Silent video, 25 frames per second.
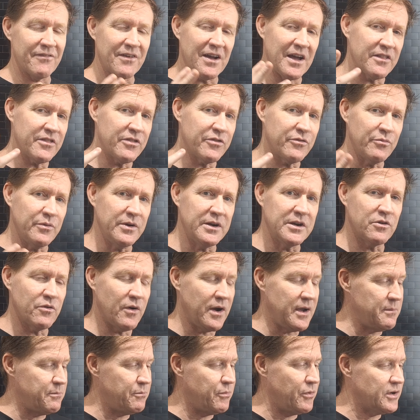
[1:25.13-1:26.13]
I've got 3
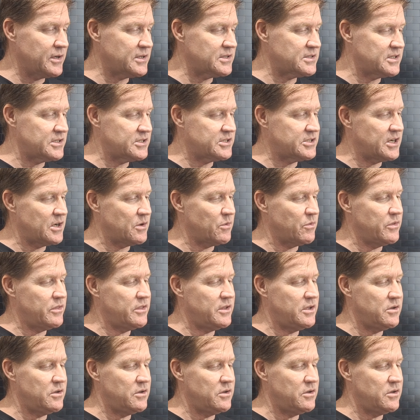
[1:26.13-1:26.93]
great books to share with